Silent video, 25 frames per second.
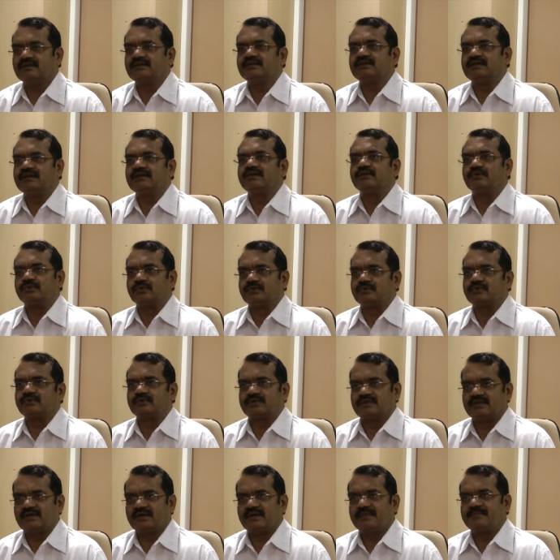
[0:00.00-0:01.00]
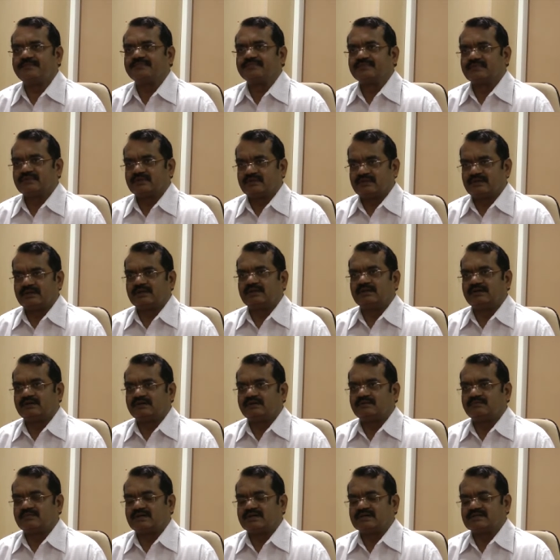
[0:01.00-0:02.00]
en route to the
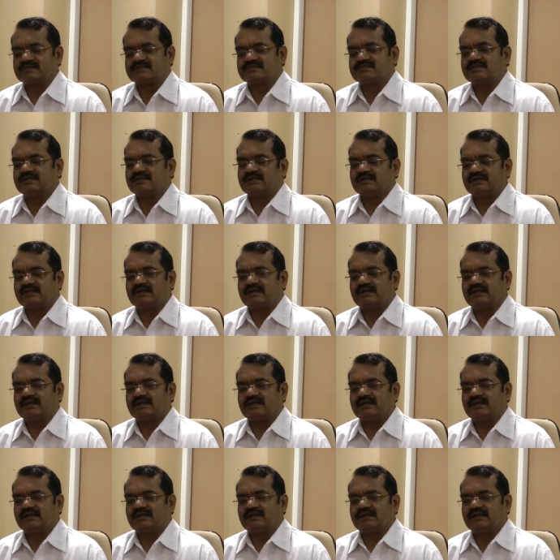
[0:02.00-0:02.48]
Mars.